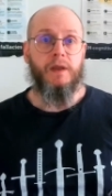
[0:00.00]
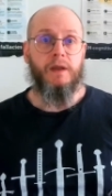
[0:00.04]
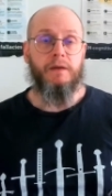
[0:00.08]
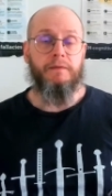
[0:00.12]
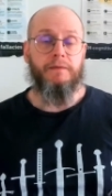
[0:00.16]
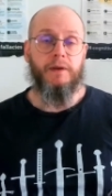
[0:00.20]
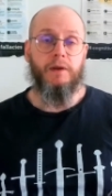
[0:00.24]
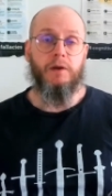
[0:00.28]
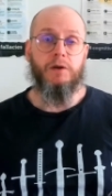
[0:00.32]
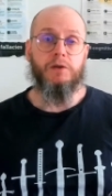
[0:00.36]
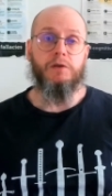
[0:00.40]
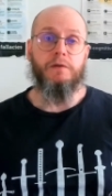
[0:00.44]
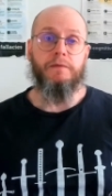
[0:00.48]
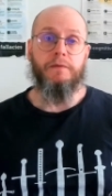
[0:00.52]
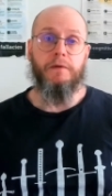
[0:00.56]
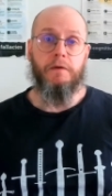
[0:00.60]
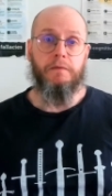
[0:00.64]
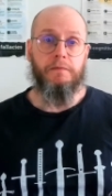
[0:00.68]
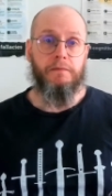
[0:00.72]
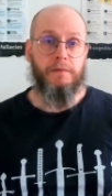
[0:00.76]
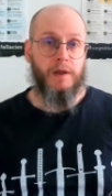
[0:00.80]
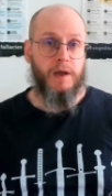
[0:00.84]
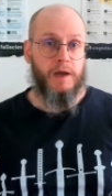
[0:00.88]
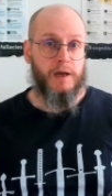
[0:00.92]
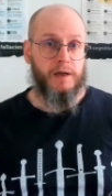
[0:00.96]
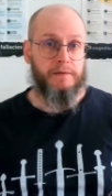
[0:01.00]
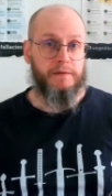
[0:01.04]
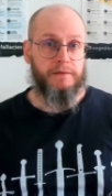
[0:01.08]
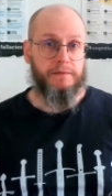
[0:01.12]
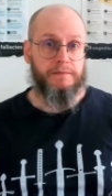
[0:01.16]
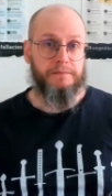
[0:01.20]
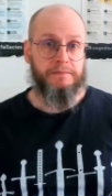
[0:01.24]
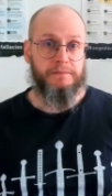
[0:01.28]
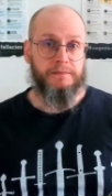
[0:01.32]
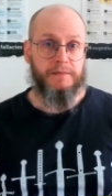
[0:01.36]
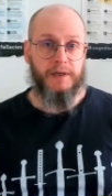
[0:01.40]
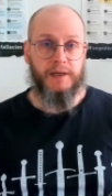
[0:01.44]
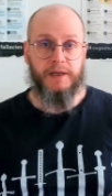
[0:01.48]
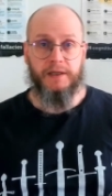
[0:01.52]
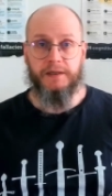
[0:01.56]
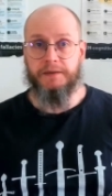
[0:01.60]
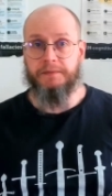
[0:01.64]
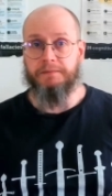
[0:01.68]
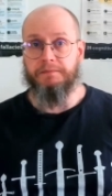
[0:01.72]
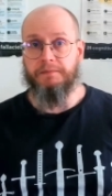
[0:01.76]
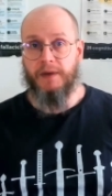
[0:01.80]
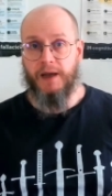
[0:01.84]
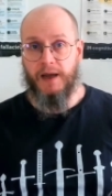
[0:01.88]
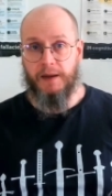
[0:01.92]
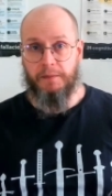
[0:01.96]
philosophy of life, and
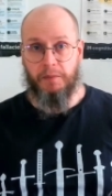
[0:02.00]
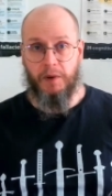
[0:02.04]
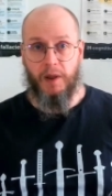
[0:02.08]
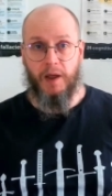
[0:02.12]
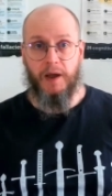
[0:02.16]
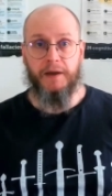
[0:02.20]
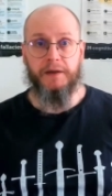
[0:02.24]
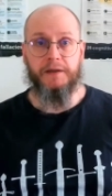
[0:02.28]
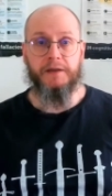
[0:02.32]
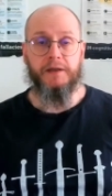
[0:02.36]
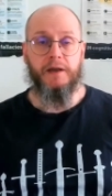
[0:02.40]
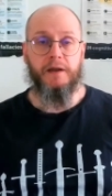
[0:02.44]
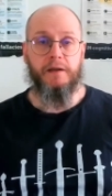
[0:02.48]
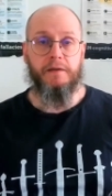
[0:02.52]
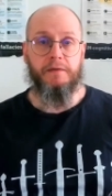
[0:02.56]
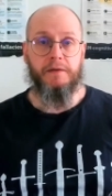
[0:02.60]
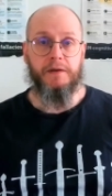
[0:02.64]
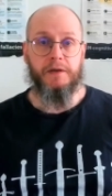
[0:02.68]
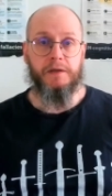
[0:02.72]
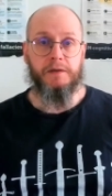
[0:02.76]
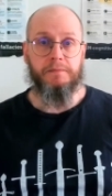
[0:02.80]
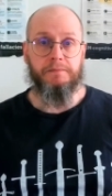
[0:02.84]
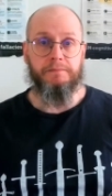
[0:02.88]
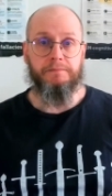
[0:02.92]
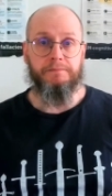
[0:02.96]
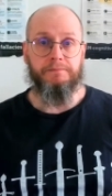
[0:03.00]
applied ethics.